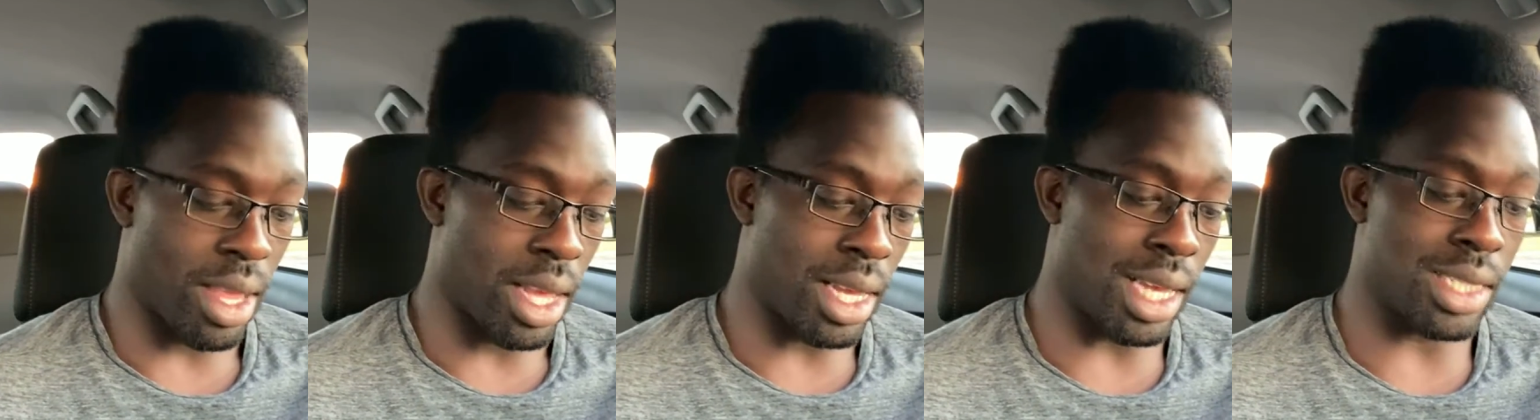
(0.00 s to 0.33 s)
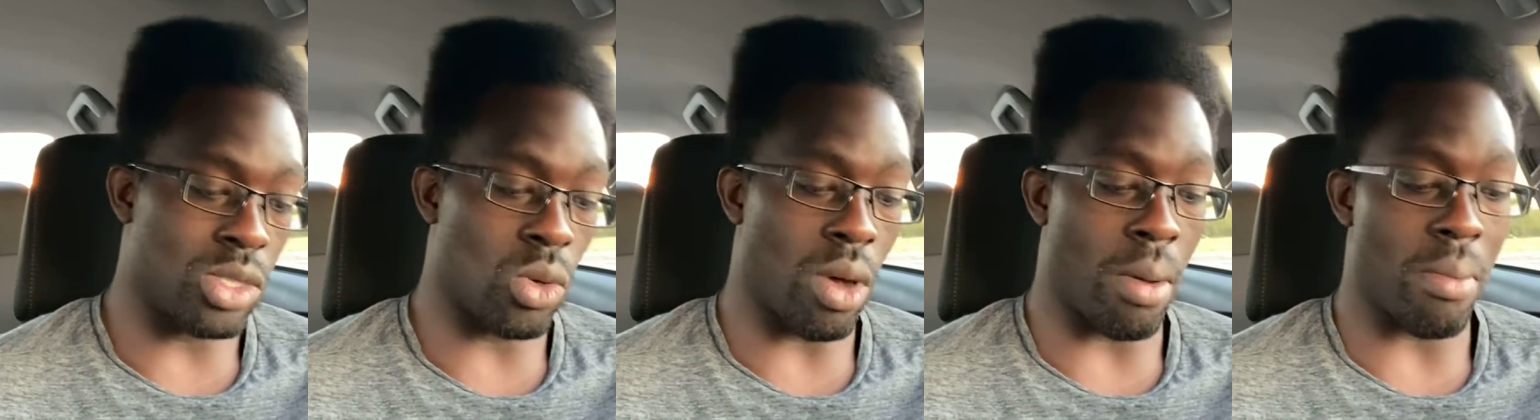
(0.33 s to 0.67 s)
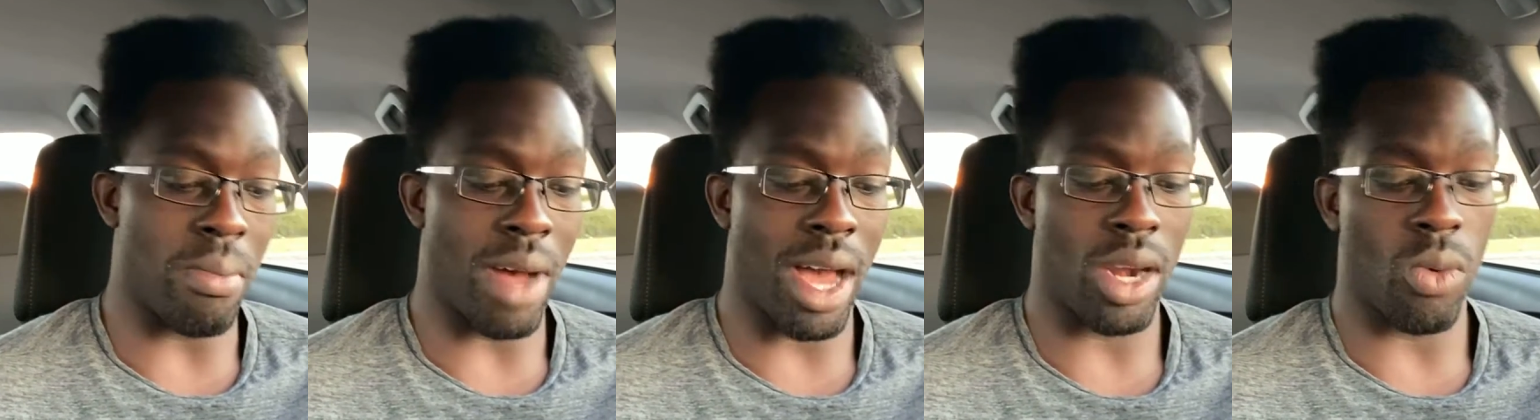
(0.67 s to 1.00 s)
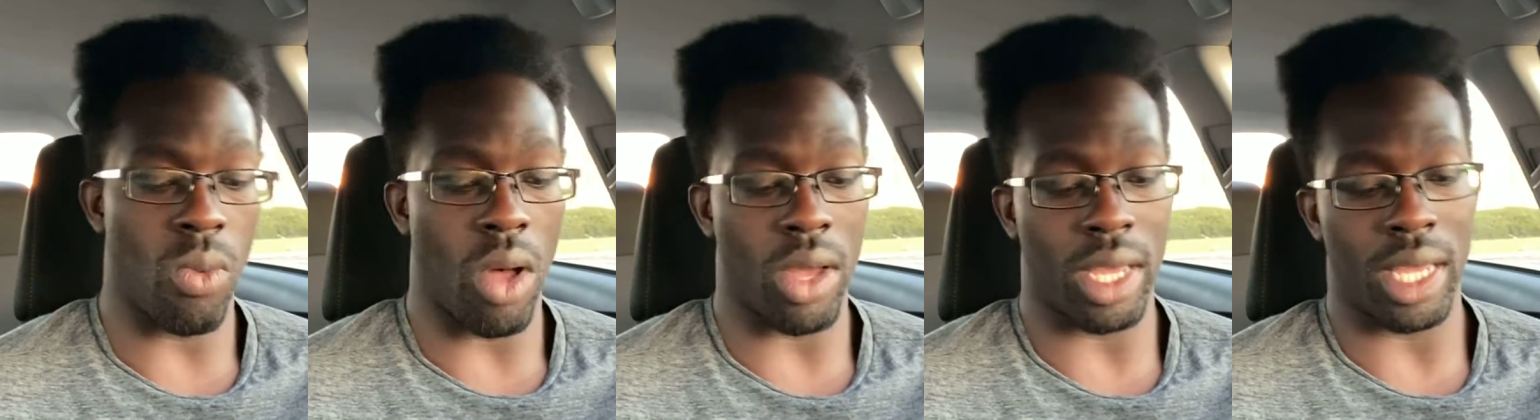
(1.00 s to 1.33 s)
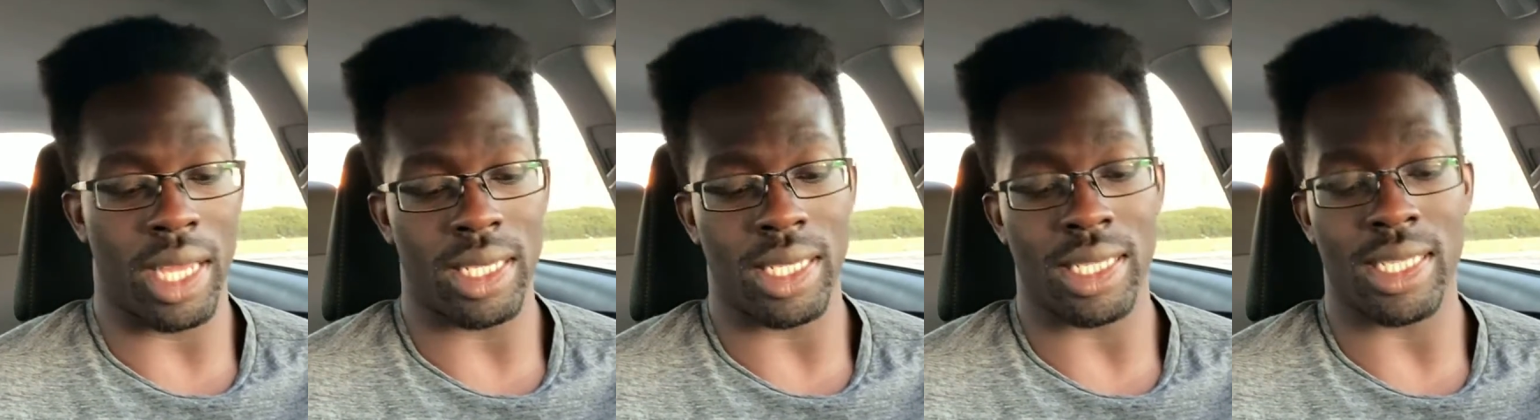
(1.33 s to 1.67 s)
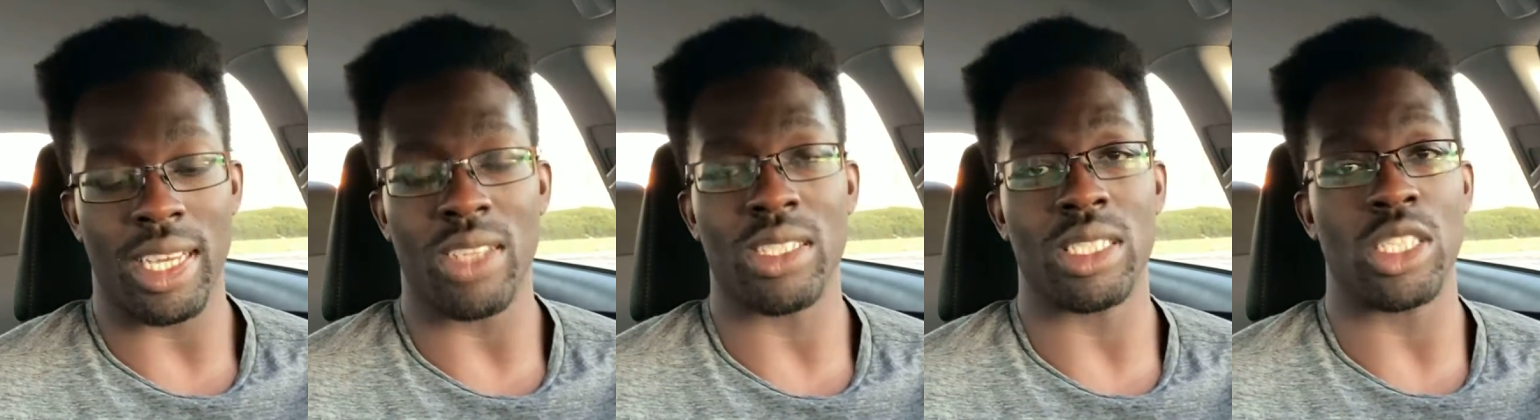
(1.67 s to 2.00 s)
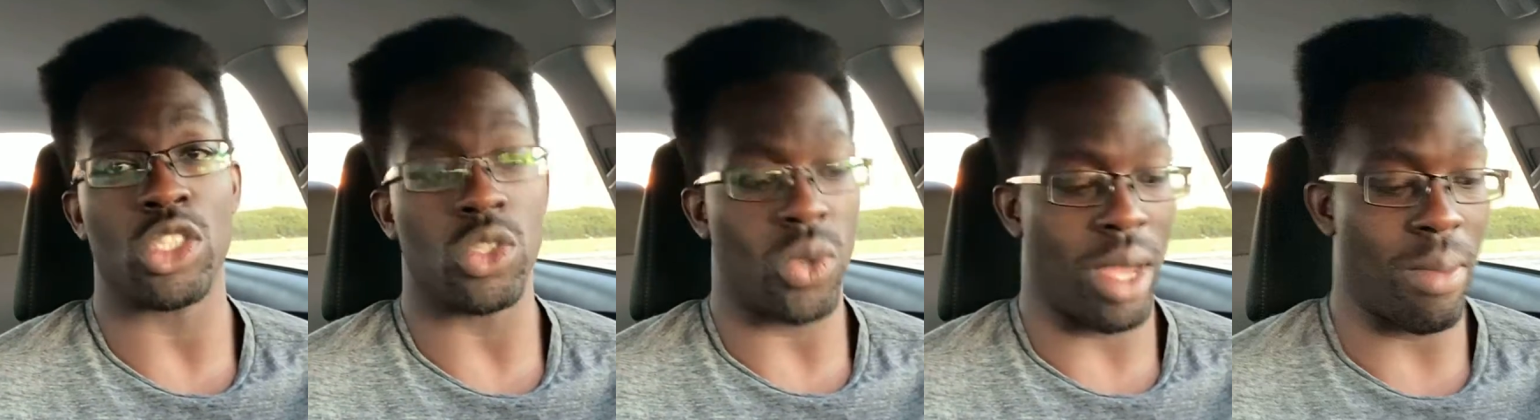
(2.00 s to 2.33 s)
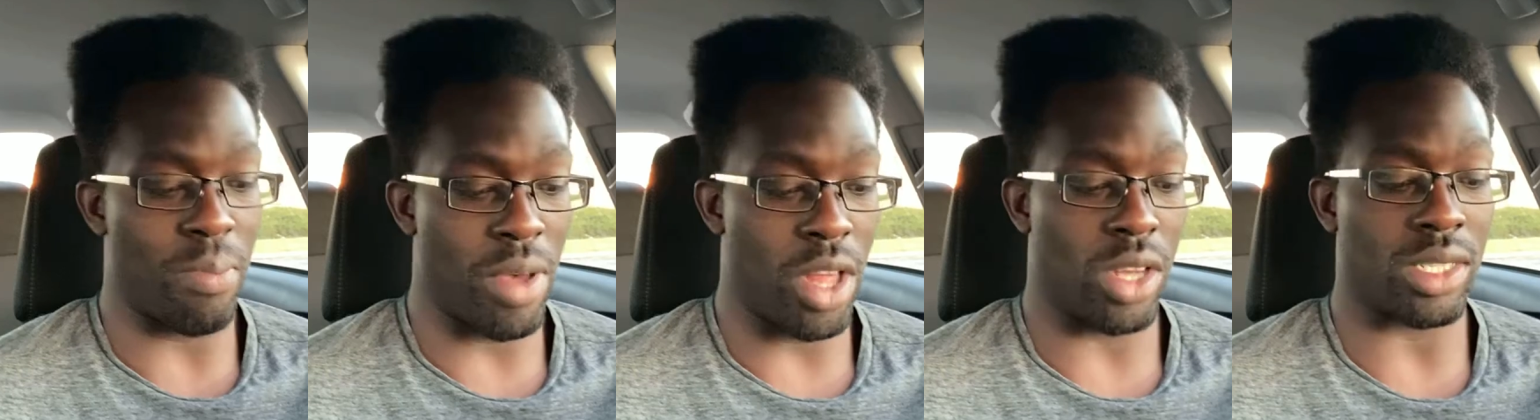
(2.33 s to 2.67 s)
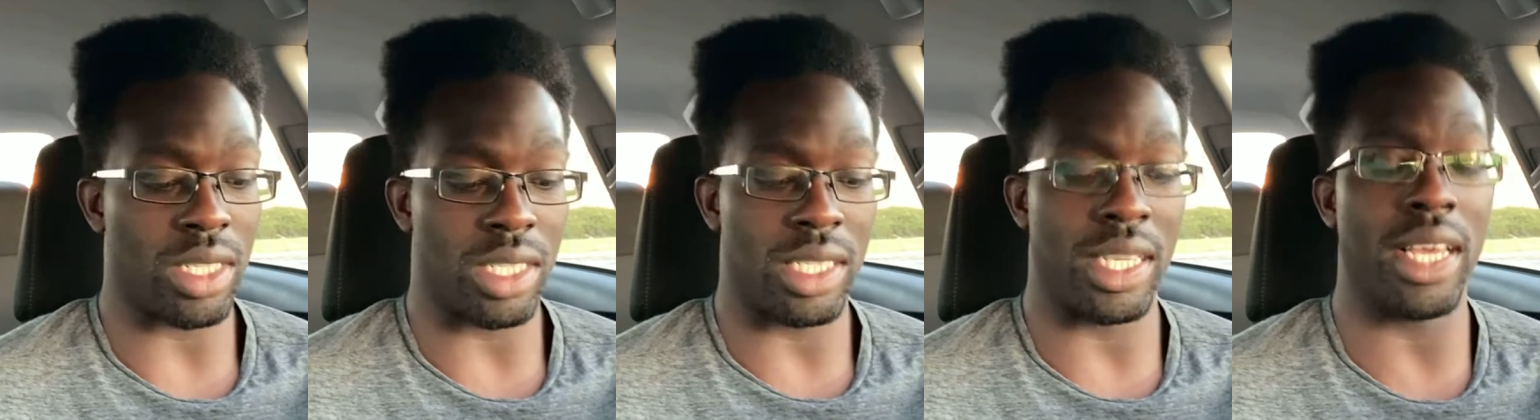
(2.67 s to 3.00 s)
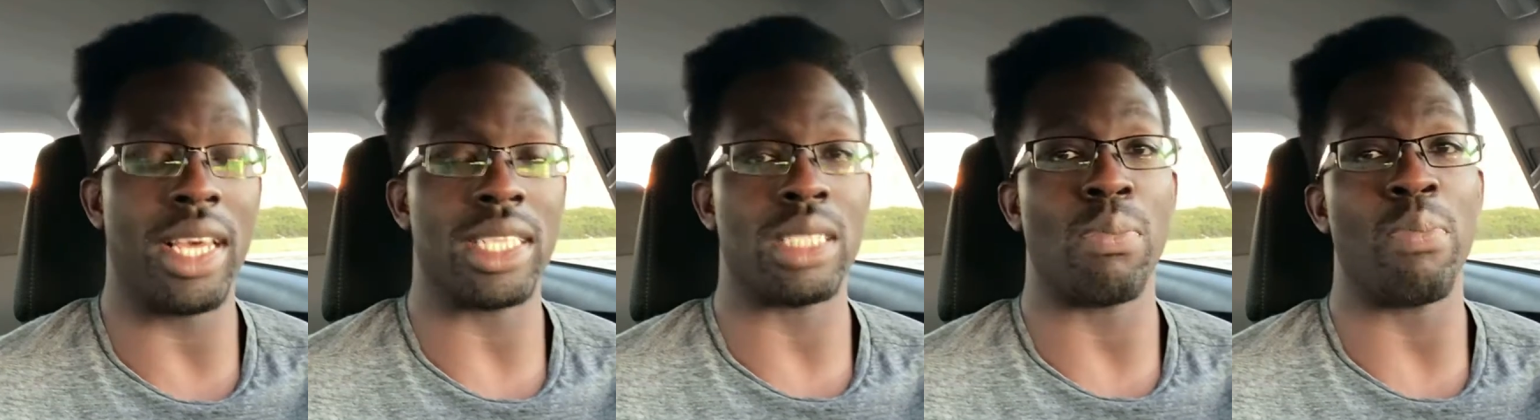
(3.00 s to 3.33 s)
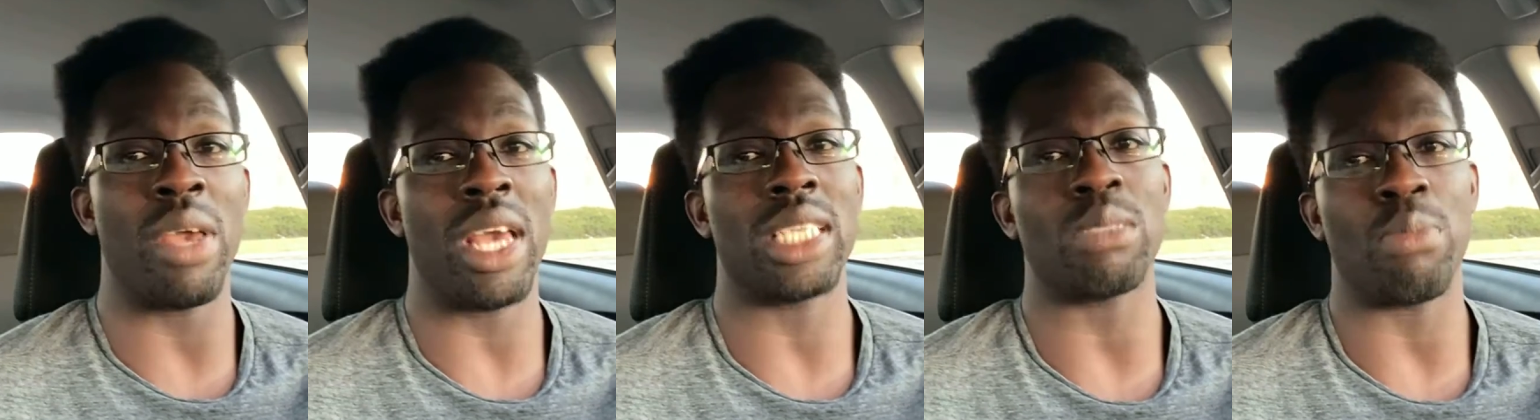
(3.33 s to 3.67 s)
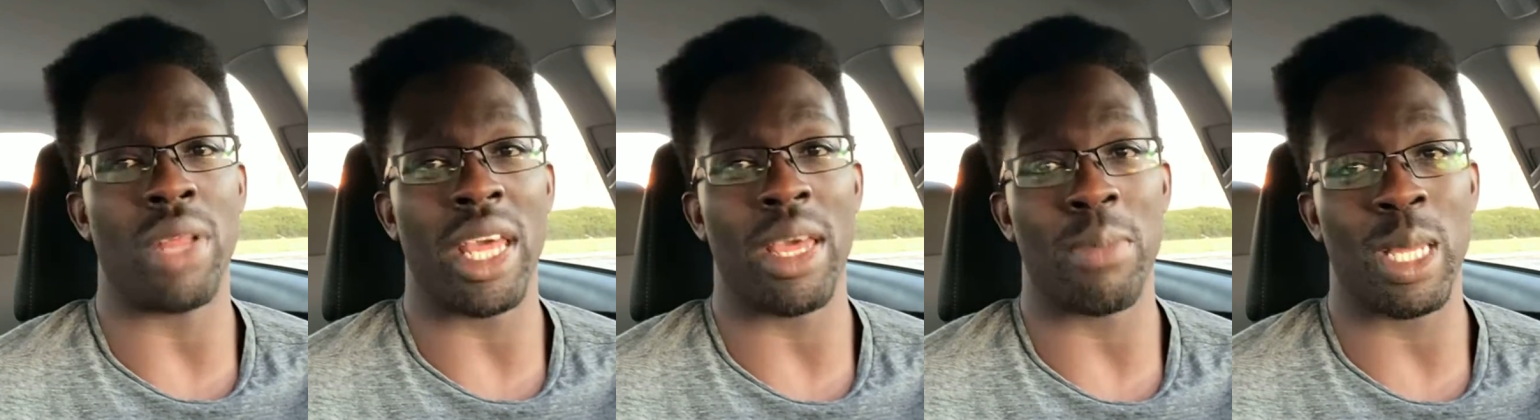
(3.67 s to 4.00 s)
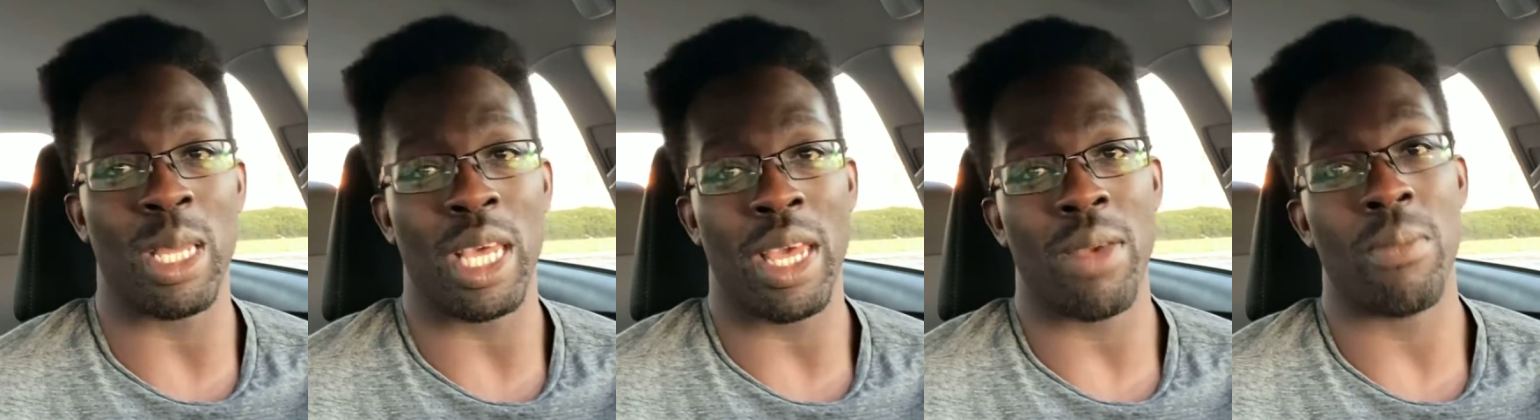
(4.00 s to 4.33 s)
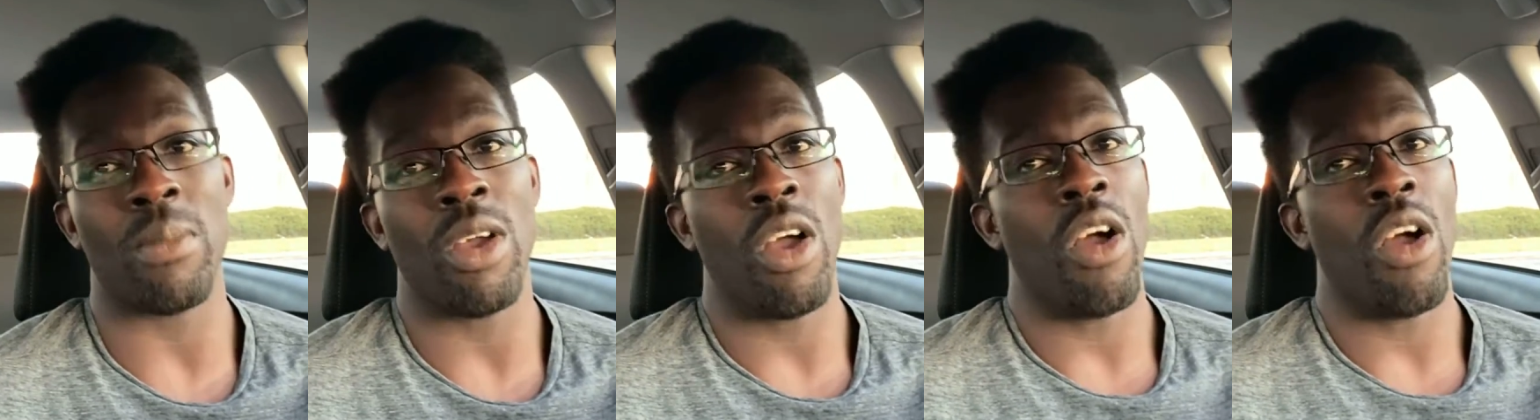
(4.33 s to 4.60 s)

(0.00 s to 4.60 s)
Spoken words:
Cuts to Amato walking into Delta destroying pillars, and she is pissed, blaming him